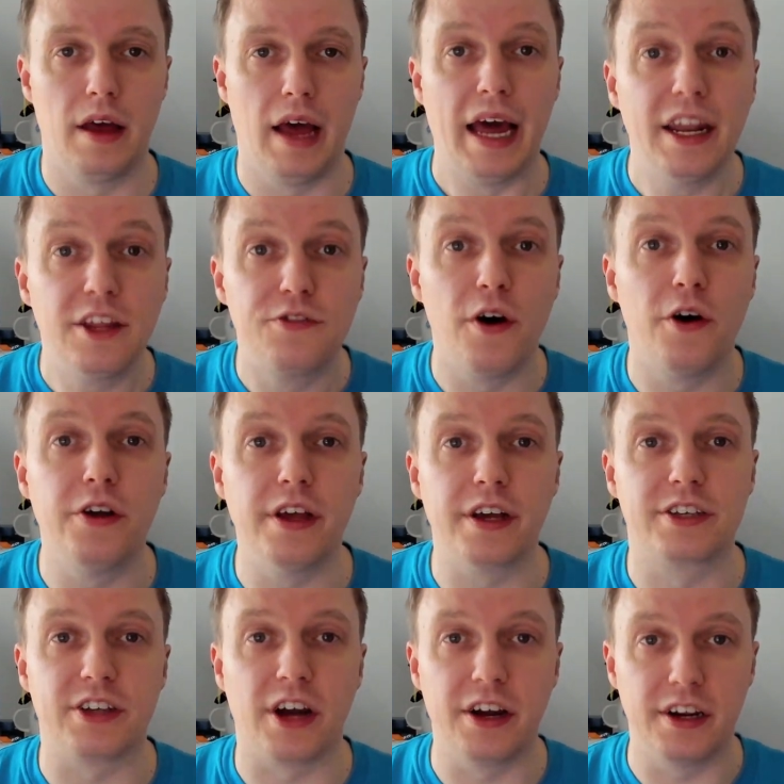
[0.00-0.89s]
And it's very
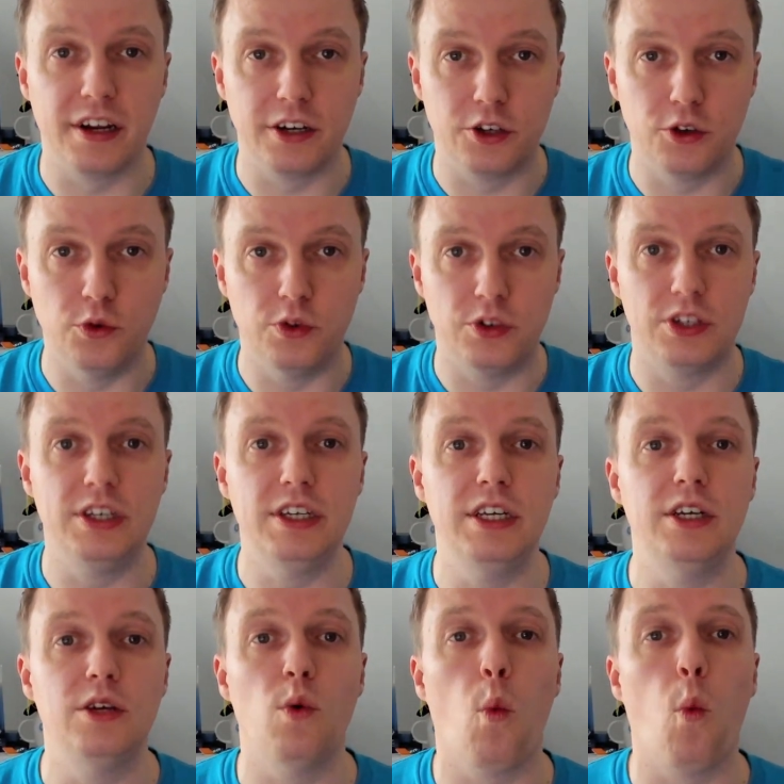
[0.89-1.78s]
exciting to
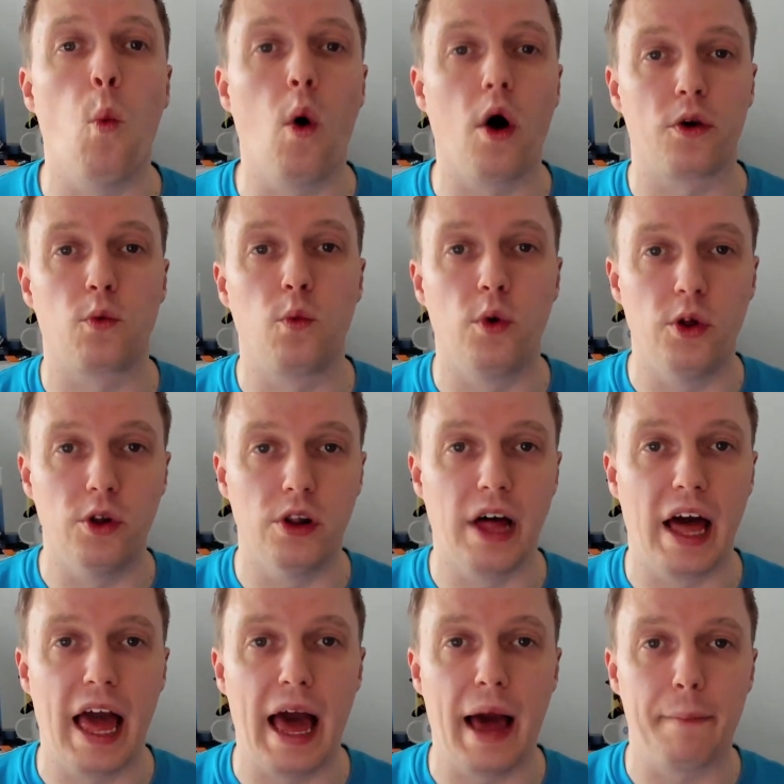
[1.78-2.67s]
see what will
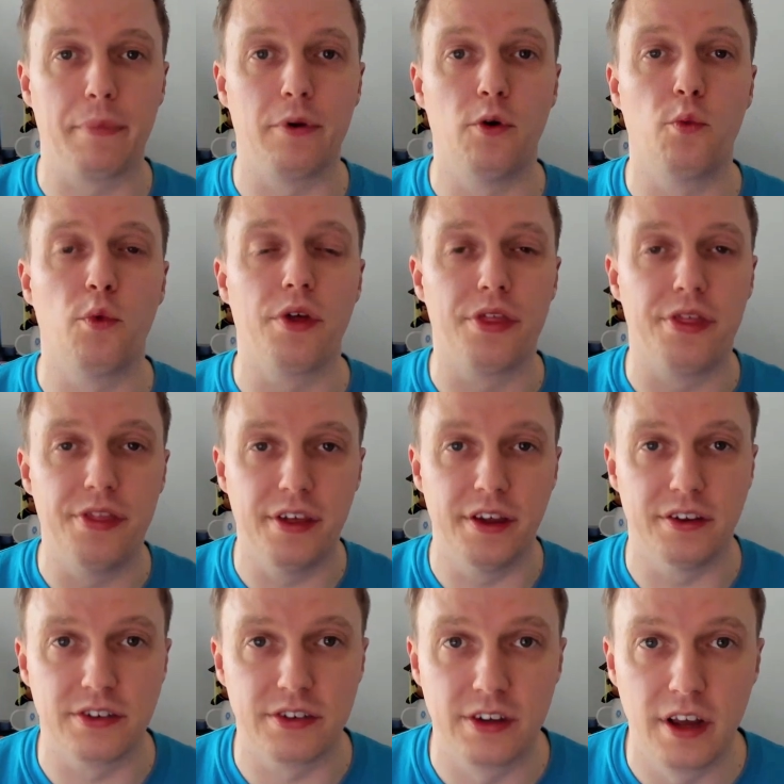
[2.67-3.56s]
happen with
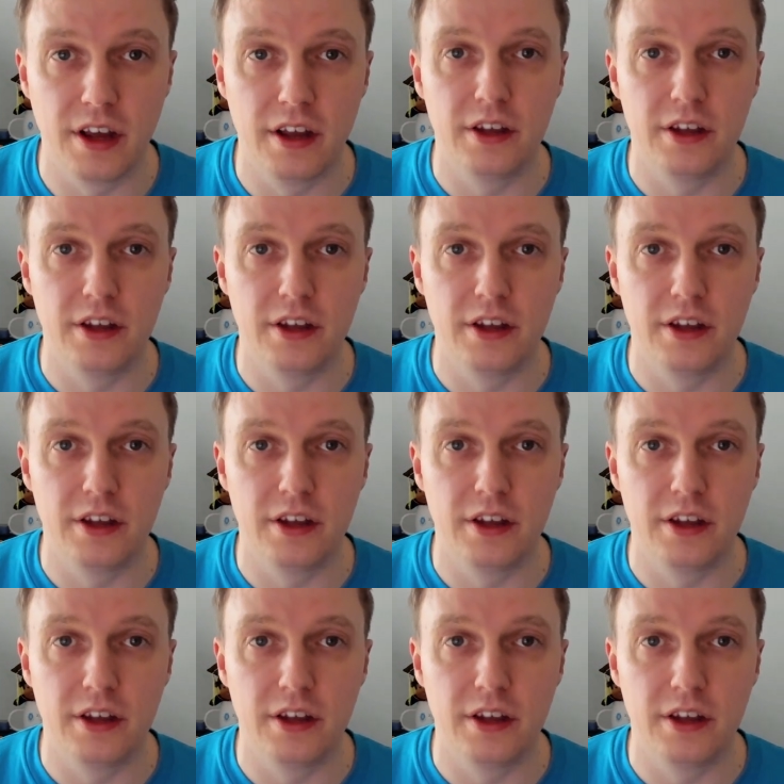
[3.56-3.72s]
this.